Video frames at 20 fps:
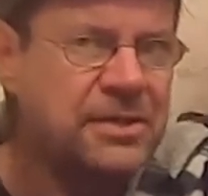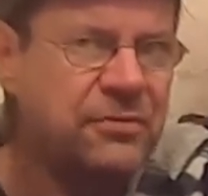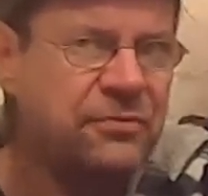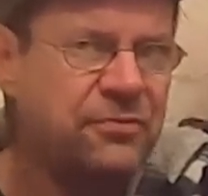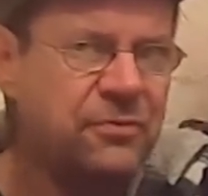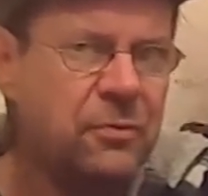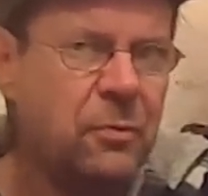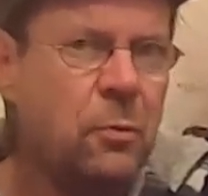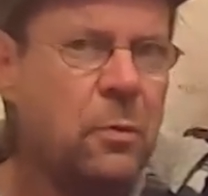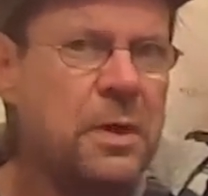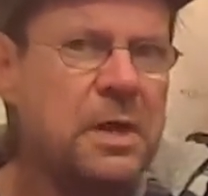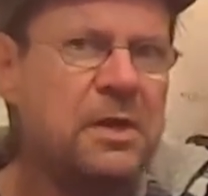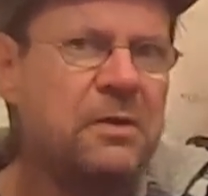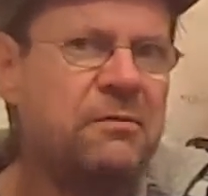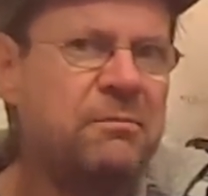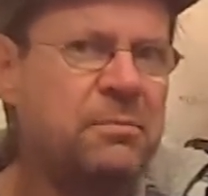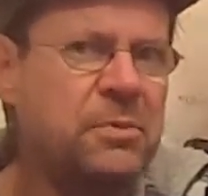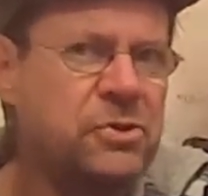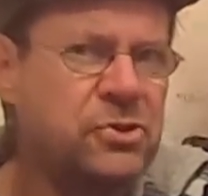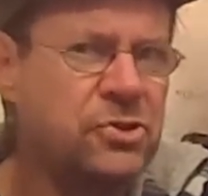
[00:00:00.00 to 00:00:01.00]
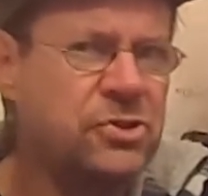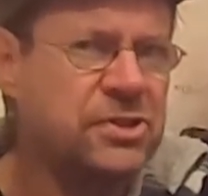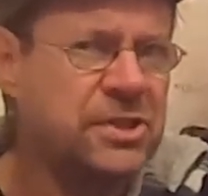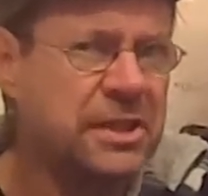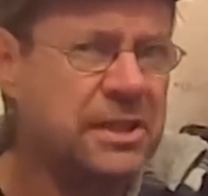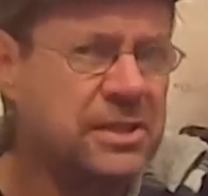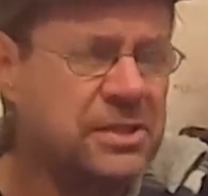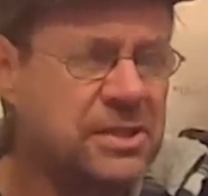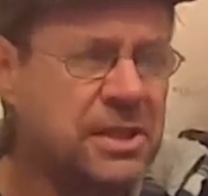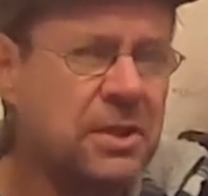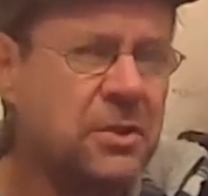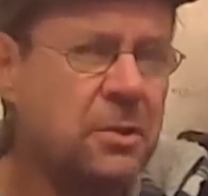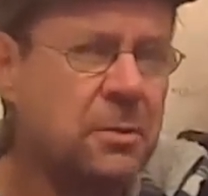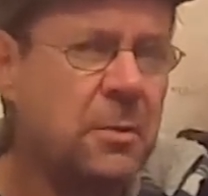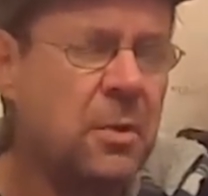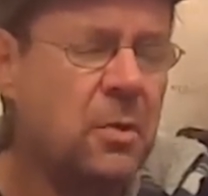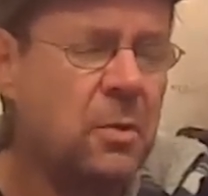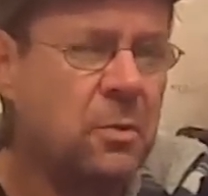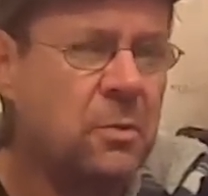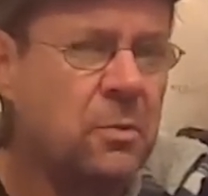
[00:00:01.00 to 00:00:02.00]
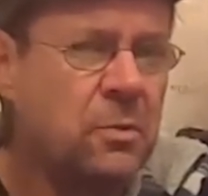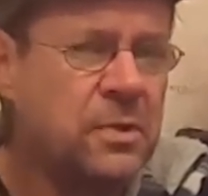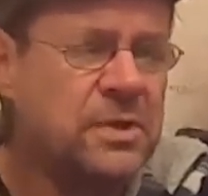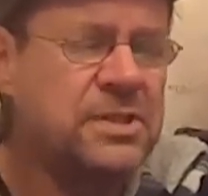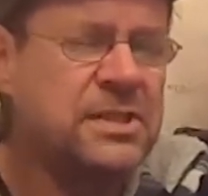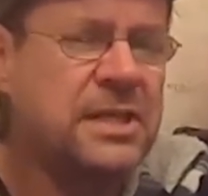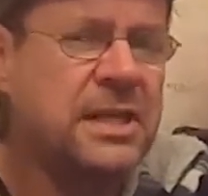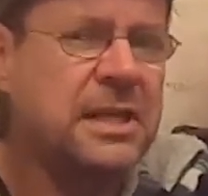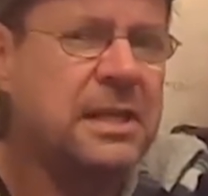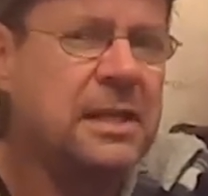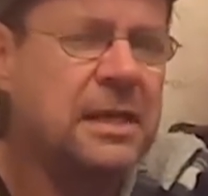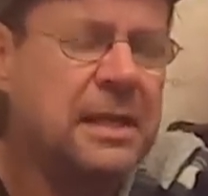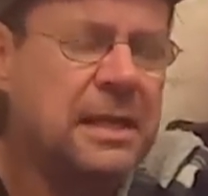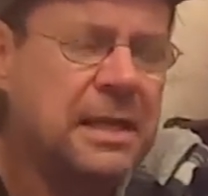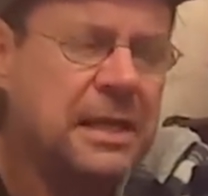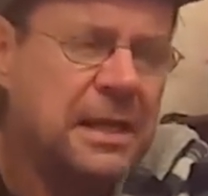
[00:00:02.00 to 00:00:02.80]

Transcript: different way of producing single malt whiskey.